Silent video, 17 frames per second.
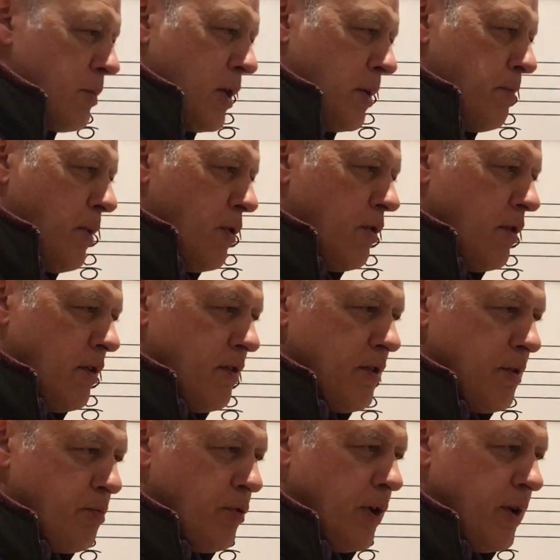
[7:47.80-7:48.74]
component of
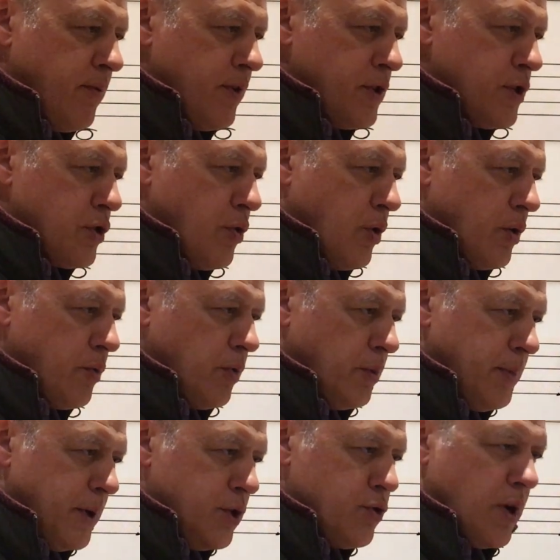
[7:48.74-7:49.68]
the previous chord will
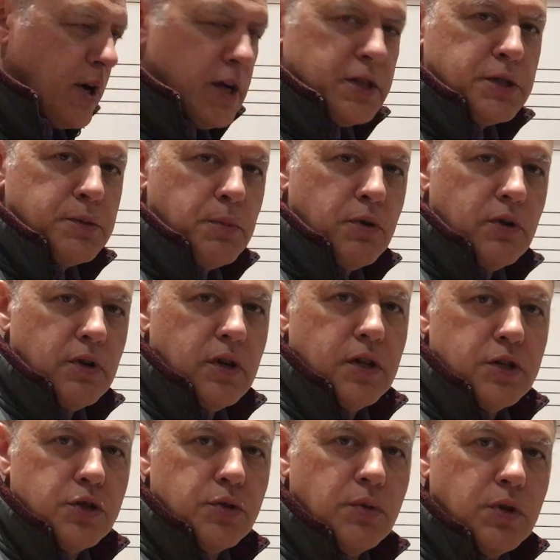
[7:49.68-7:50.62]
be transmuted
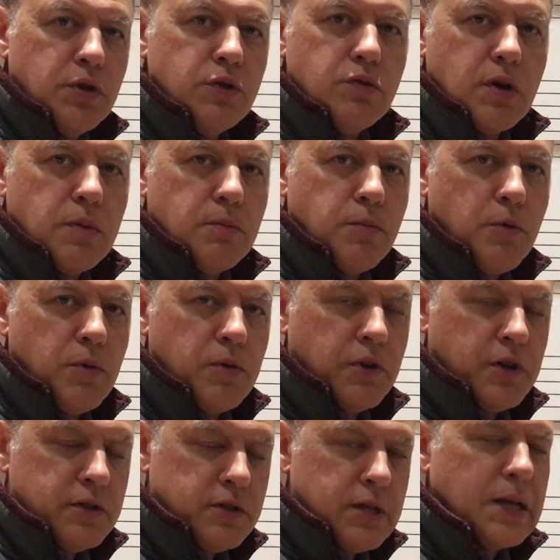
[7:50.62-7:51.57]
into a new
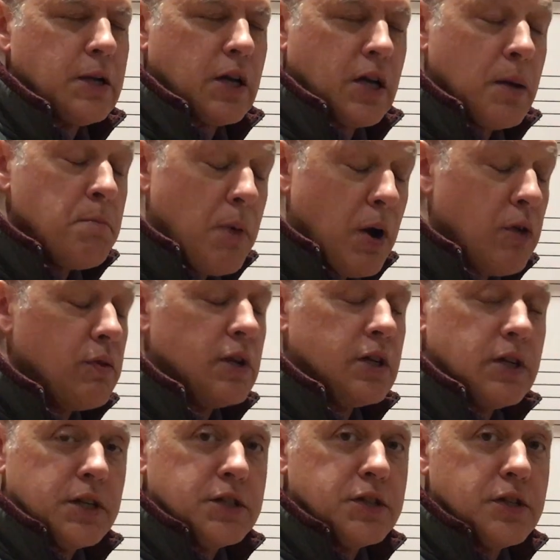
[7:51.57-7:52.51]
component
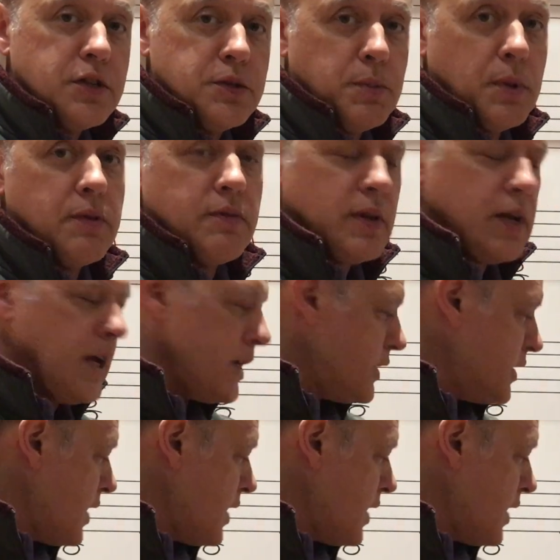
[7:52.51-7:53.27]
of the next,